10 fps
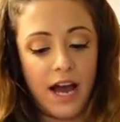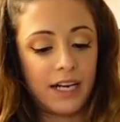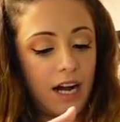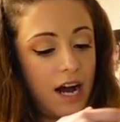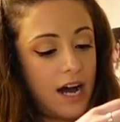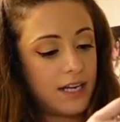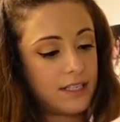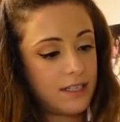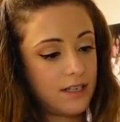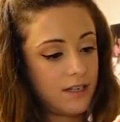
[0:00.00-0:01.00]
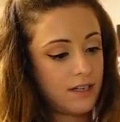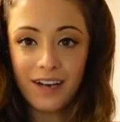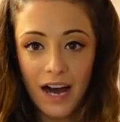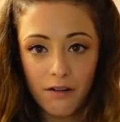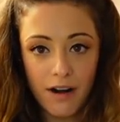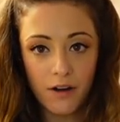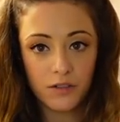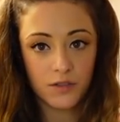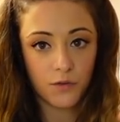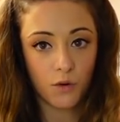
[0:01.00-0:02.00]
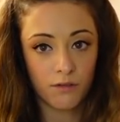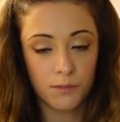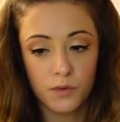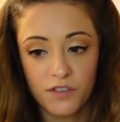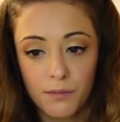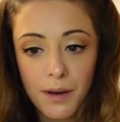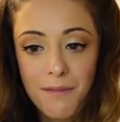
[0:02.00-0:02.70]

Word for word: I got cotton rounds for removing my